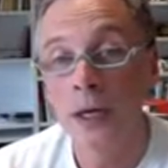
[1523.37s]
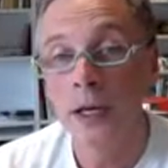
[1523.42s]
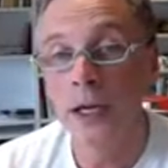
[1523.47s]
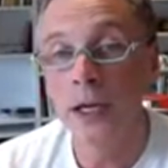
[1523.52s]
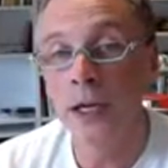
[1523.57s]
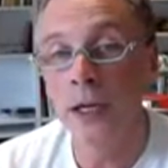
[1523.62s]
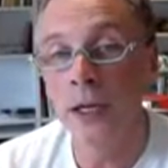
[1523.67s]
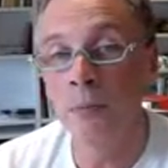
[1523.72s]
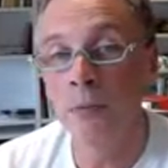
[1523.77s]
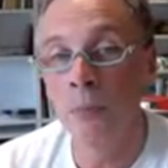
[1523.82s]

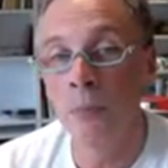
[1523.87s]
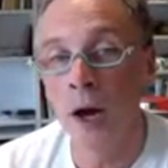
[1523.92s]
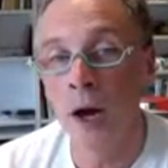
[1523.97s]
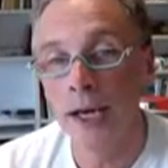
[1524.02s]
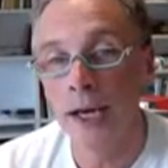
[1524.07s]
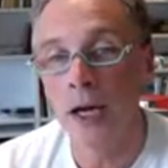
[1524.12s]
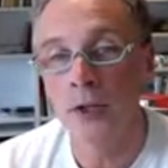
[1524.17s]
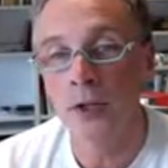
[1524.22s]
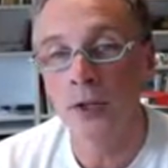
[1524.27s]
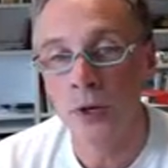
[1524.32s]
In my
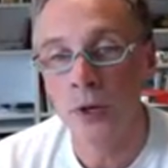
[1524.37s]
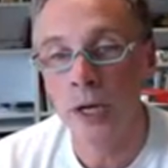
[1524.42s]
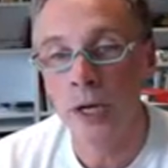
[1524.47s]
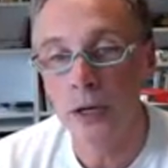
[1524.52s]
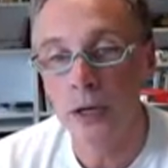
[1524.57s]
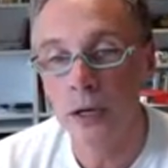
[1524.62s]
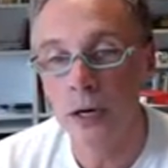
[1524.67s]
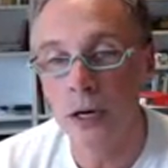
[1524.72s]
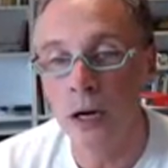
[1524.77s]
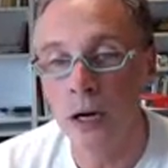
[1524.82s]

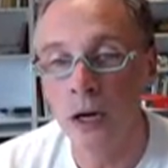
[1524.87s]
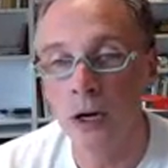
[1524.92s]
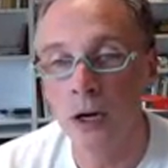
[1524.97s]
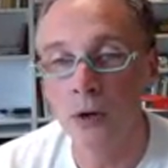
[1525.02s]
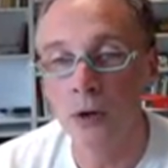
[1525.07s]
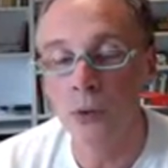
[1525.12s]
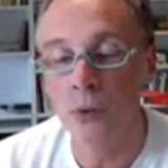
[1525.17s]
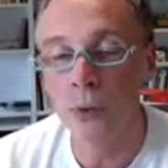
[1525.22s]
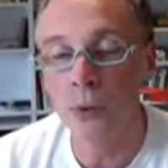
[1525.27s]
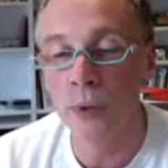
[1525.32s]
country,
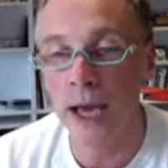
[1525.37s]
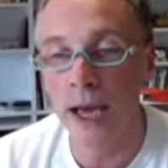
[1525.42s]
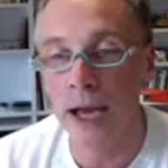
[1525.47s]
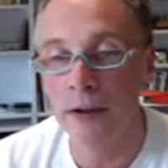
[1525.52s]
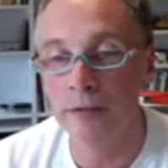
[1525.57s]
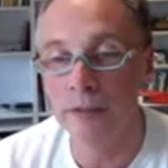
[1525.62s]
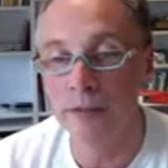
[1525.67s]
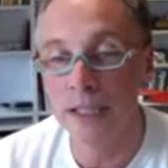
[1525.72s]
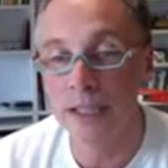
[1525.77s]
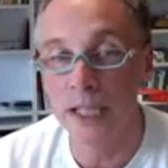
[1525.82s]
we
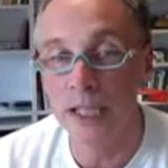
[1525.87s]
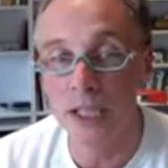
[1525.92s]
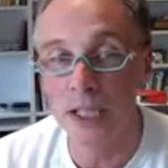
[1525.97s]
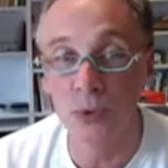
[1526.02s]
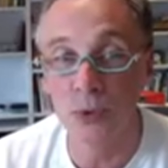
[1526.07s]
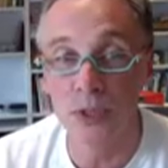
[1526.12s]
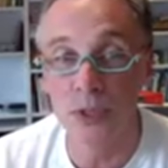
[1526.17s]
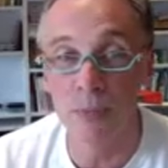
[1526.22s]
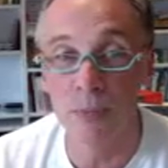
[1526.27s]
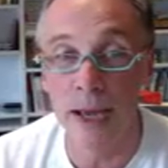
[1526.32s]
have
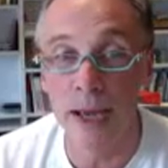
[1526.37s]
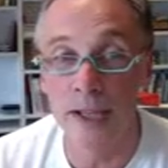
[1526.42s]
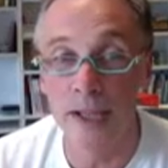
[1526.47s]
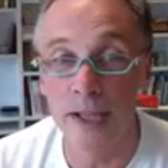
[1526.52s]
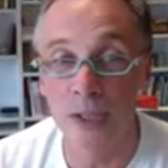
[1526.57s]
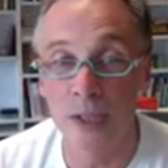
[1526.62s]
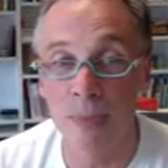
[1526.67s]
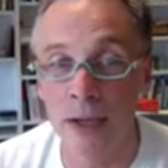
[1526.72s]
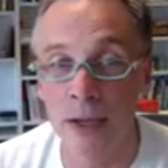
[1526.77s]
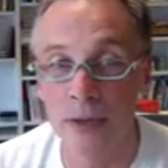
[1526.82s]
continuous debates
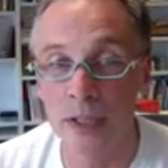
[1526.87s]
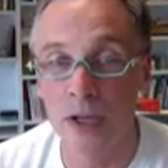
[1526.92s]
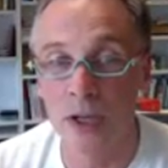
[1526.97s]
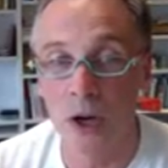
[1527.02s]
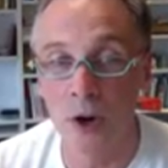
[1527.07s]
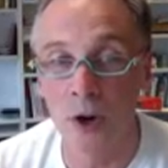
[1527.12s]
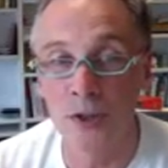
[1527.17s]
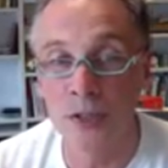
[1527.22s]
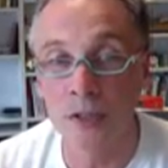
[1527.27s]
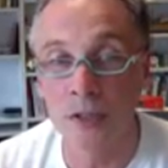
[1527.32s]
about the
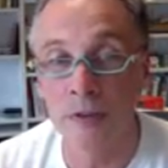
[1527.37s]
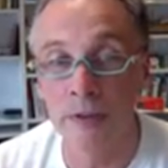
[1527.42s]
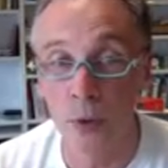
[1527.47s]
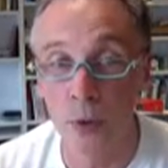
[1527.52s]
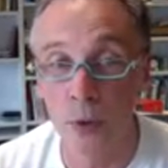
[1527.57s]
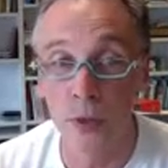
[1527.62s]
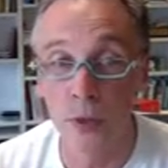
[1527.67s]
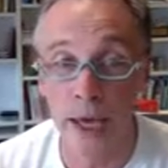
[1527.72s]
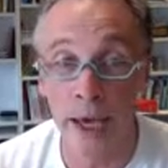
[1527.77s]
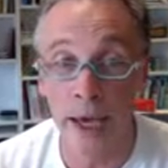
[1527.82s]
cost of
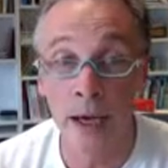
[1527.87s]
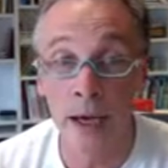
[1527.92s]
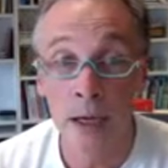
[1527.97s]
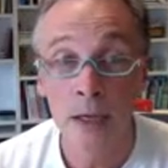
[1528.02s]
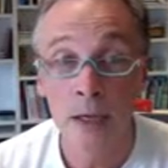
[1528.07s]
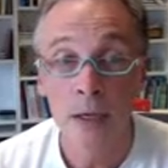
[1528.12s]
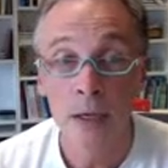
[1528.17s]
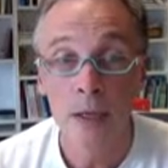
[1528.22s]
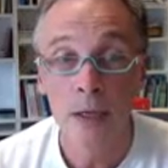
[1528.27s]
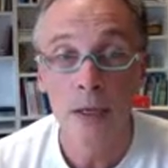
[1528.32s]
healthcare
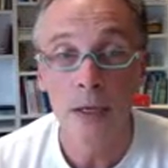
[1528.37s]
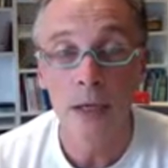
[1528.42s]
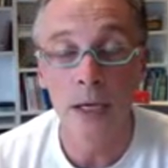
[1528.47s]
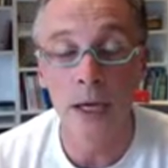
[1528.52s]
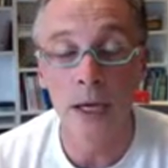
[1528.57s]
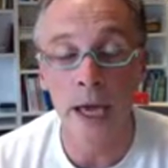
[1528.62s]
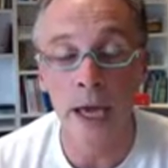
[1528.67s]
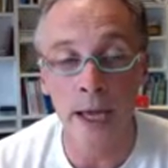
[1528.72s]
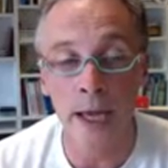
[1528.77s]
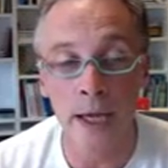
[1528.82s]

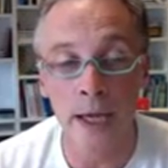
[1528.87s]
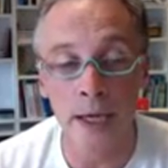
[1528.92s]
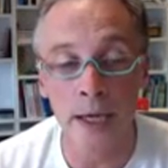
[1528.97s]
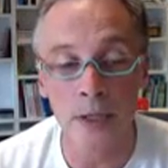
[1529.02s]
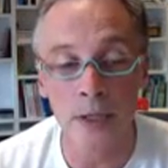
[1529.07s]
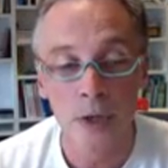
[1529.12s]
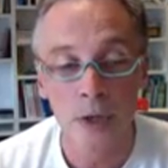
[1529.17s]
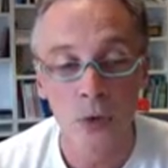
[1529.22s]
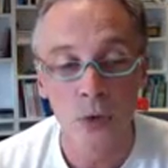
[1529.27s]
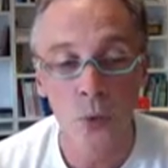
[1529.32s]

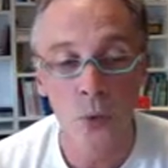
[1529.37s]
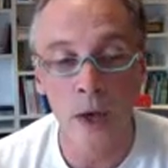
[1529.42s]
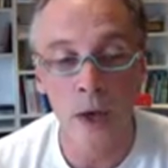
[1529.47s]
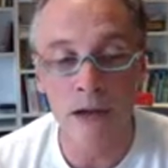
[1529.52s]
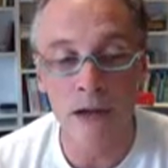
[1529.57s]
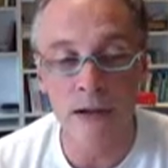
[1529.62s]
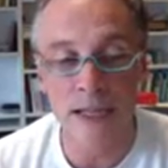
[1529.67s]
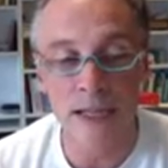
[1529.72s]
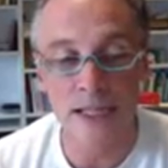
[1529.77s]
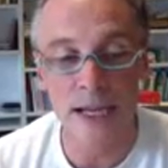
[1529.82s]
and
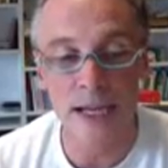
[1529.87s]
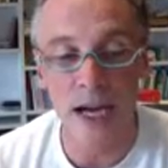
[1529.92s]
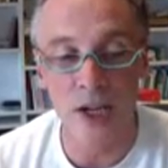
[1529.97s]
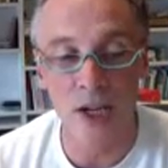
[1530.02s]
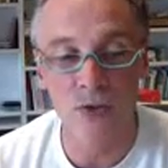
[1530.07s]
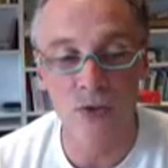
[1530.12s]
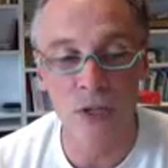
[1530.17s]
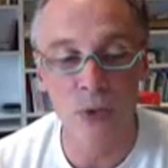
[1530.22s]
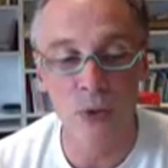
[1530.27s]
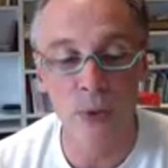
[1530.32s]
whether as a
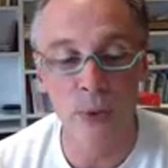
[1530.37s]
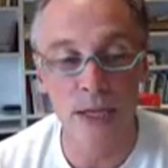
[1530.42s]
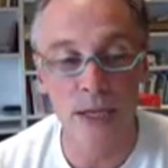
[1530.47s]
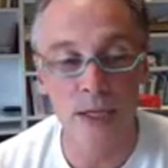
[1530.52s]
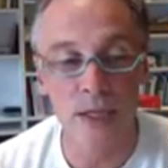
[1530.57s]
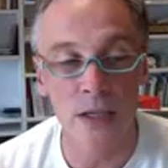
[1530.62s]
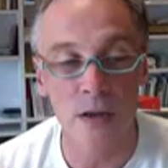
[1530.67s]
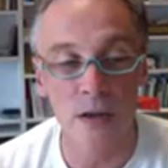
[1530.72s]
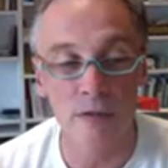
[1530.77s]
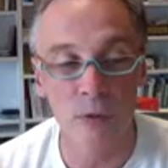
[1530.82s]
country we
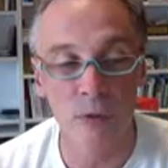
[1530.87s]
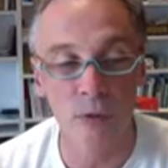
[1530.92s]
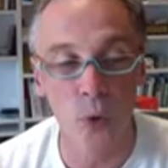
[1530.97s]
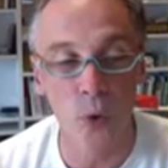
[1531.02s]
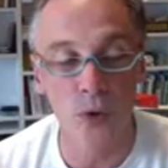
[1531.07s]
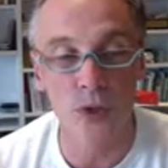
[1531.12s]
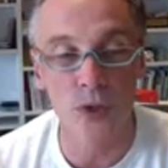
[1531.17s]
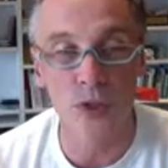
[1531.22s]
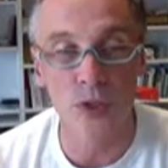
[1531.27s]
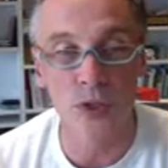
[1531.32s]
can
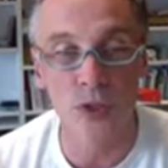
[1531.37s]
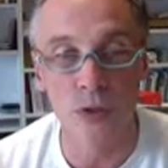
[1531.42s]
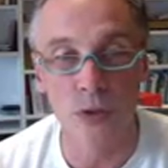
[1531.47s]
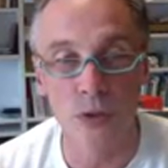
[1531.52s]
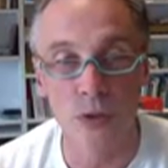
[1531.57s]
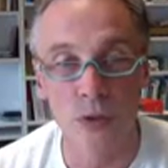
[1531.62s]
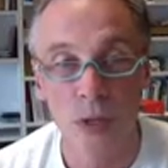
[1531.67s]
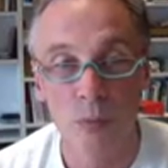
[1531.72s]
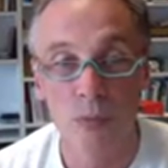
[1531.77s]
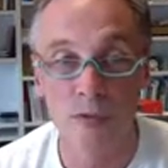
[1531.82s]
afford
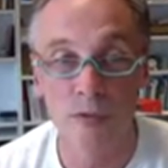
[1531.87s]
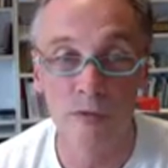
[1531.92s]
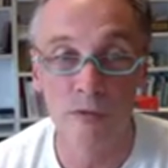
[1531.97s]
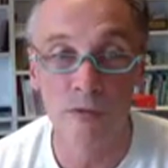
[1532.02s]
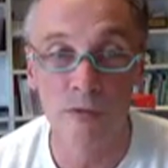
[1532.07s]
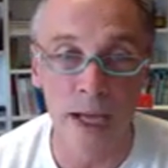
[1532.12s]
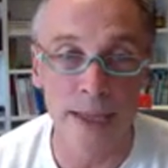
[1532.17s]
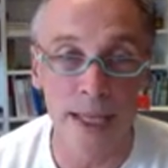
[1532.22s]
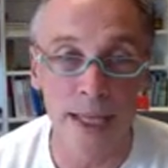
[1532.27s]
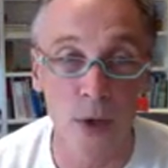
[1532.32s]
to
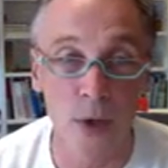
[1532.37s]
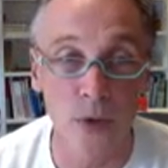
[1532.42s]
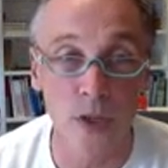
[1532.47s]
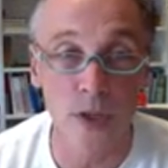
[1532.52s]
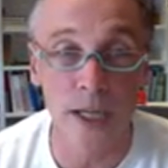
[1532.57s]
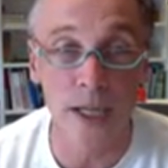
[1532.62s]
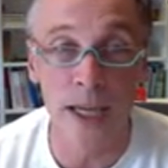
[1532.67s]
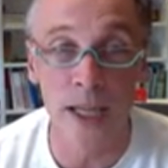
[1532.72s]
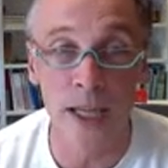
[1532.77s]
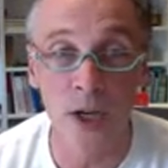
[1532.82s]
provide the
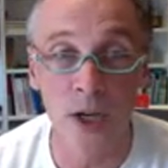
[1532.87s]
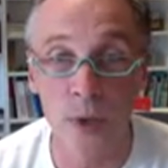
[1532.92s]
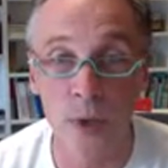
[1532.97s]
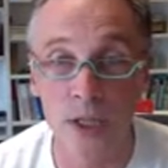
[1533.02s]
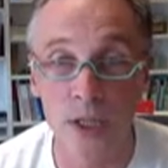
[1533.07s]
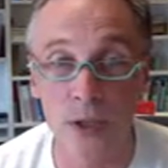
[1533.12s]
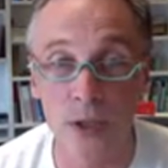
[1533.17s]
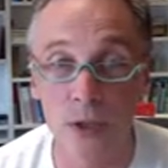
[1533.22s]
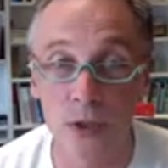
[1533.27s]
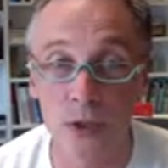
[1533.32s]
healthcare that we
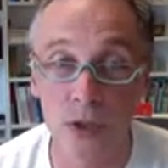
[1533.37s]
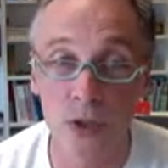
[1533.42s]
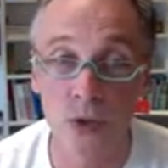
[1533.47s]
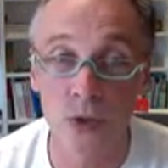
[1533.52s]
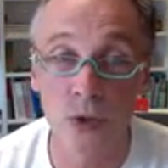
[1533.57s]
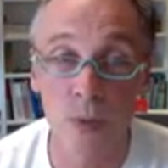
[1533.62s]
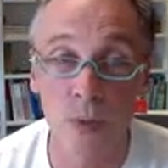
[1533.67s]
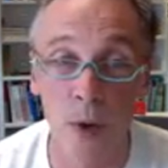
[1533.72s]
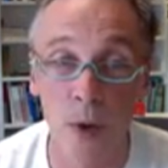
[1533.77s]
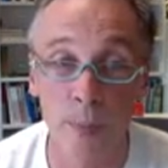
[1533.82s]
do
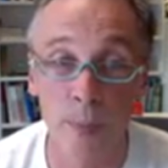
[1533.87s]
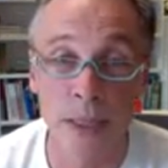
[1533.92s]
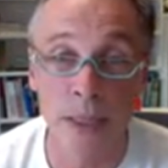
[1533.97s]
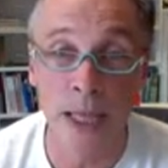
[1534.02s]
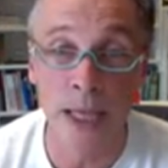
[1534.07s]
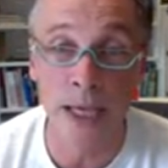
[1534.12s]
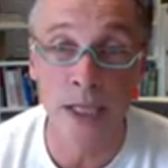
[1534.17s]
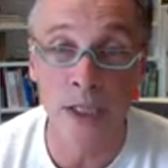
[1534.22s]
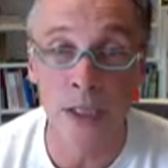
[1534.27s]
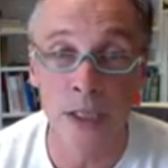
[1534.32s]
to the
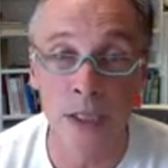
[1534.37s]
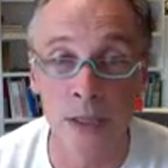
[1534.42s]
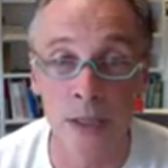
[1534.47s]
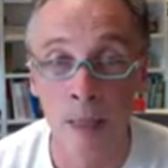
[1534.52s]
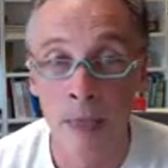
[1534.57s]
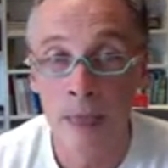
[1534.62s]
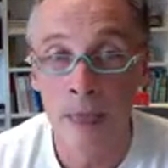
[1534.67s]
population.